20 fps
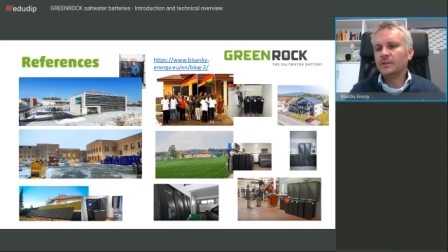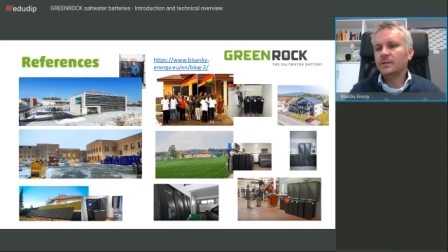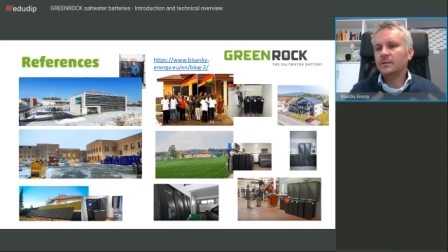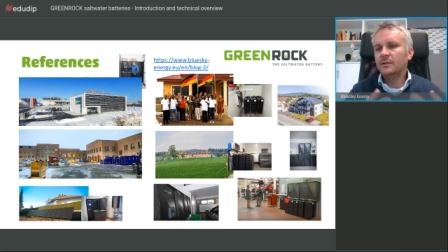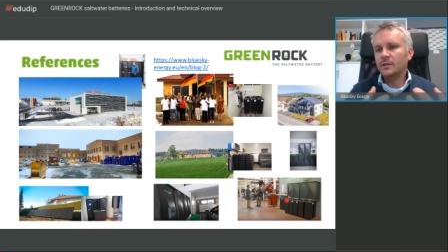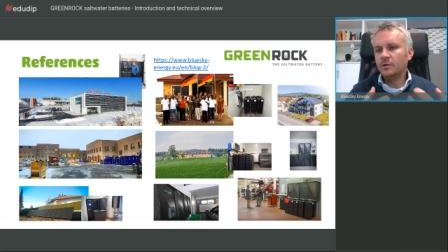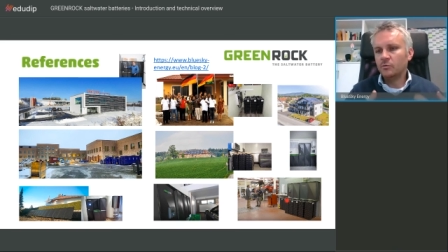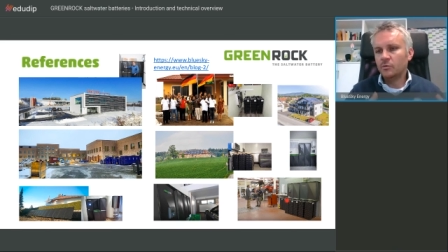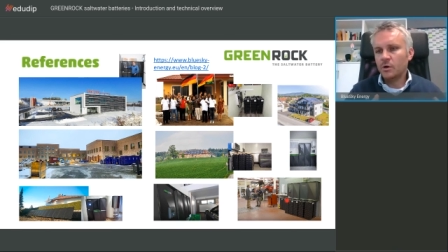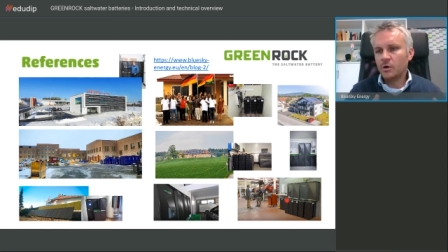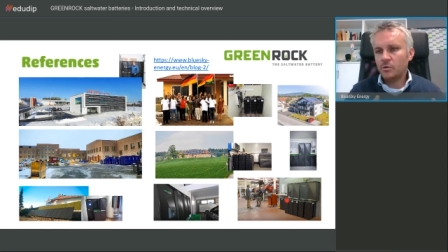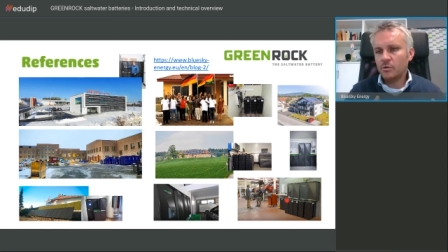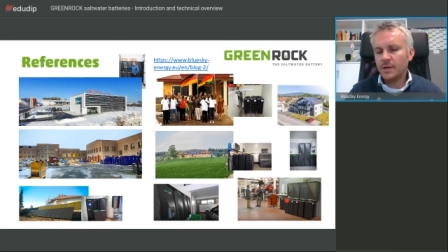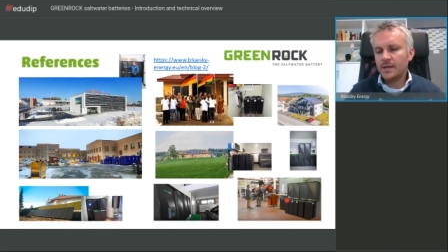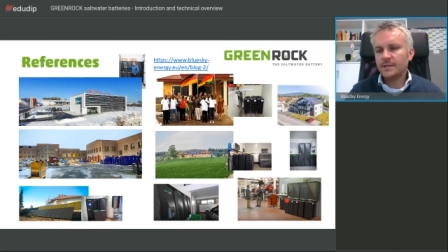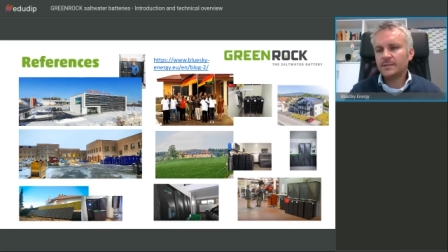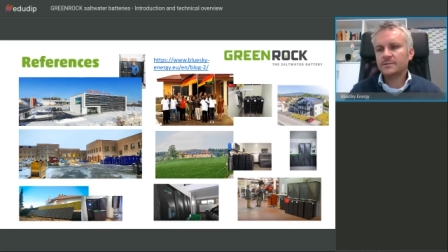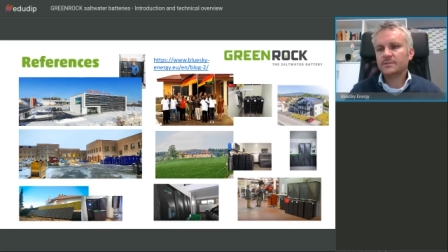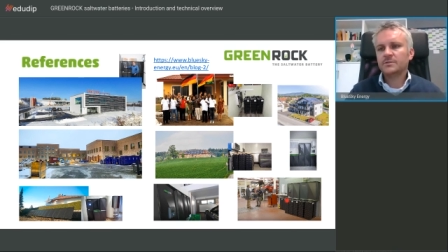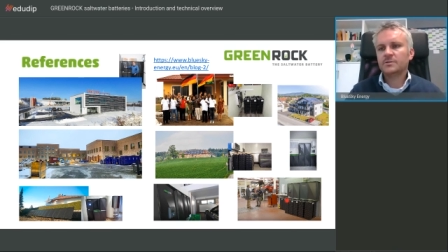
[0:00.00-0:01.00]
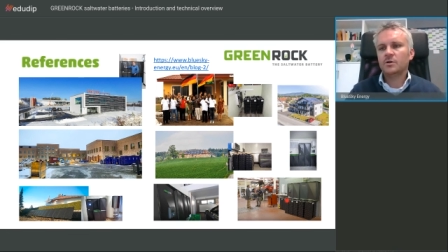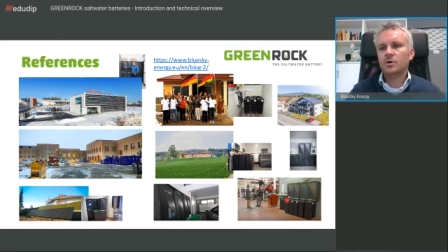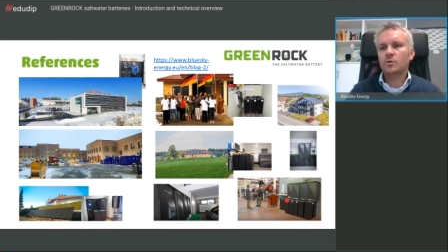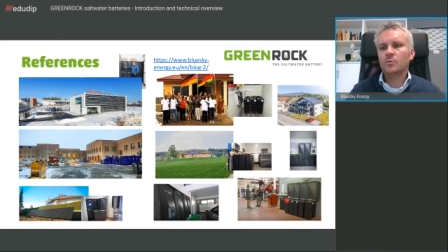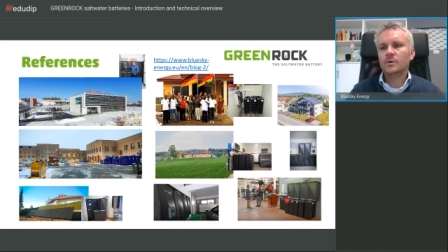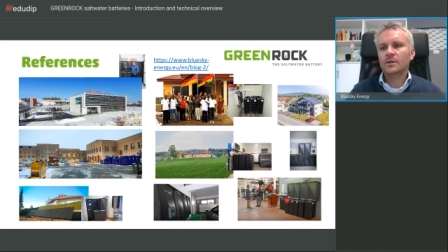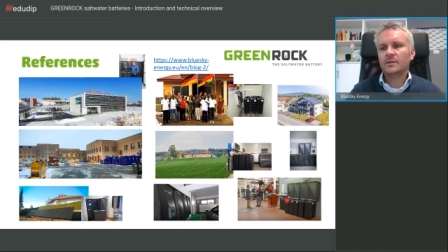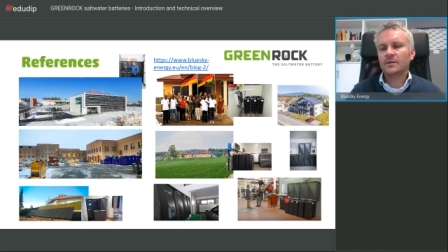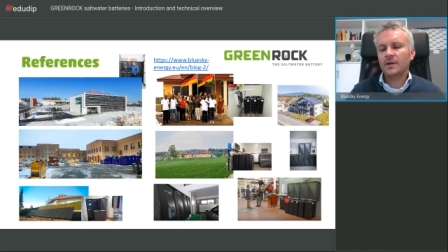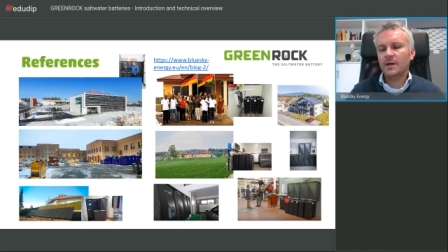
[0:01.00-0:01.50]
capacity will go
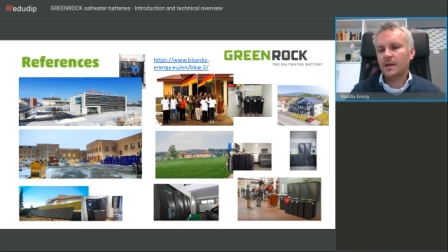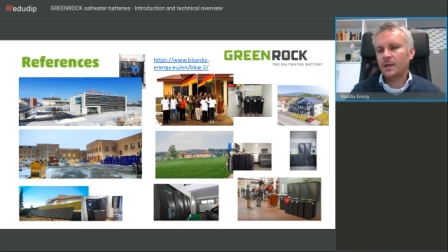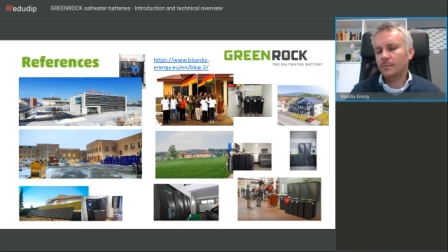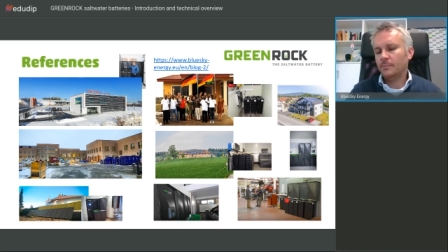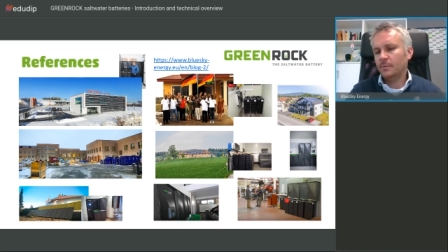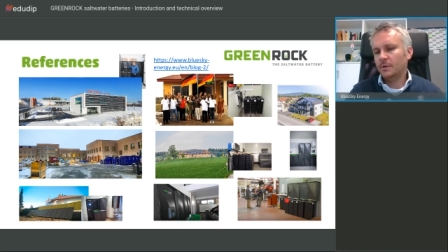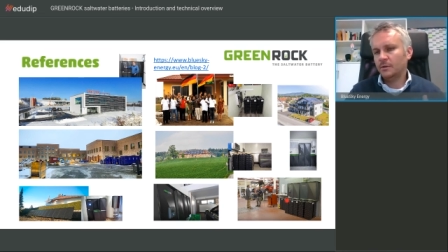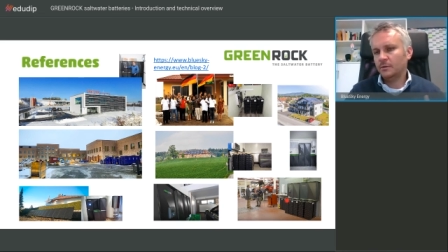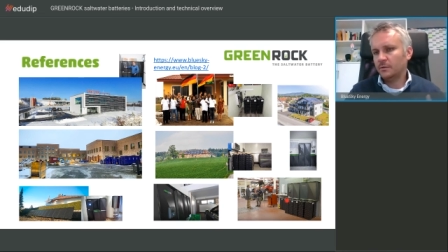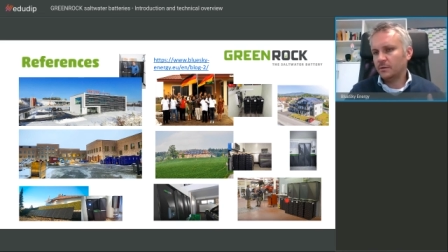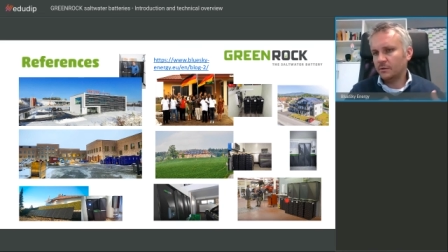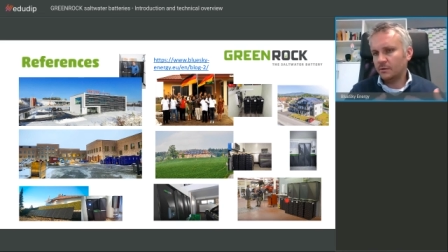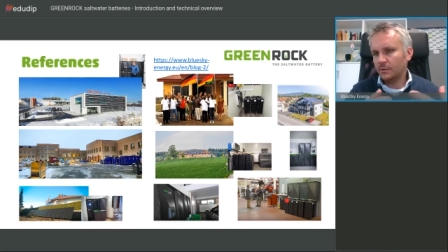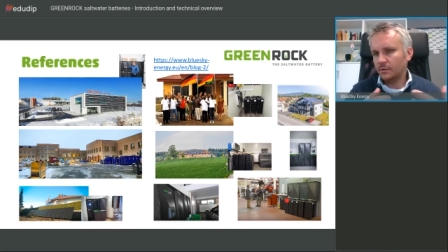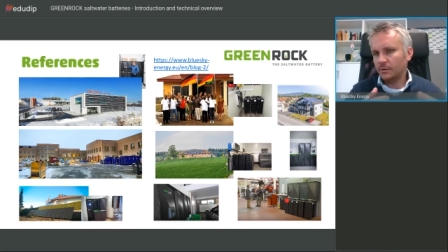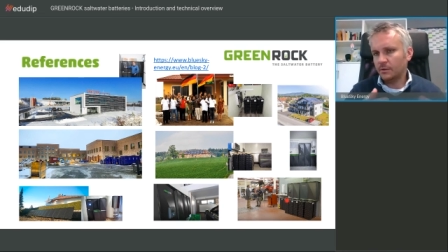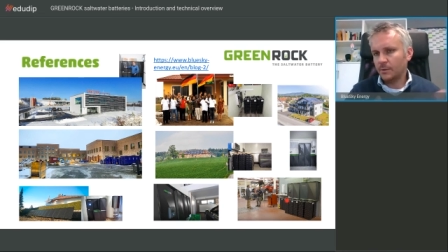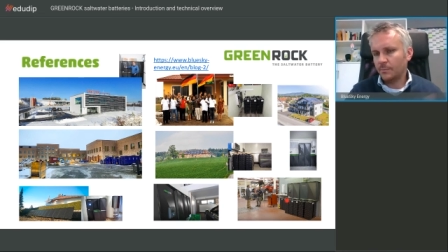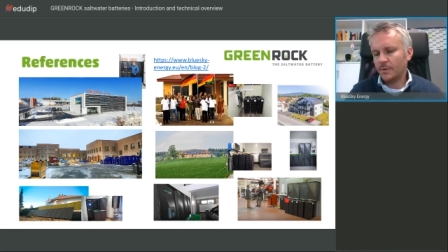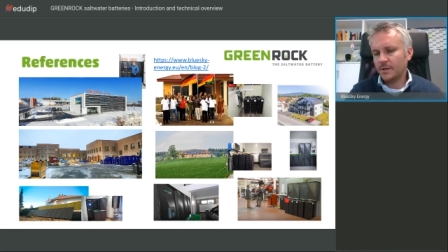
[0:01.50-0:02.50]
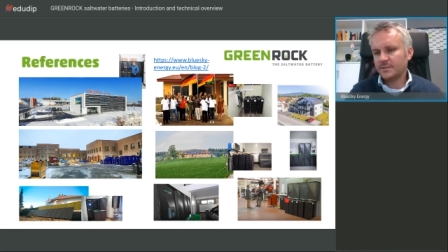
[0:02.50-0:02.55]
down. But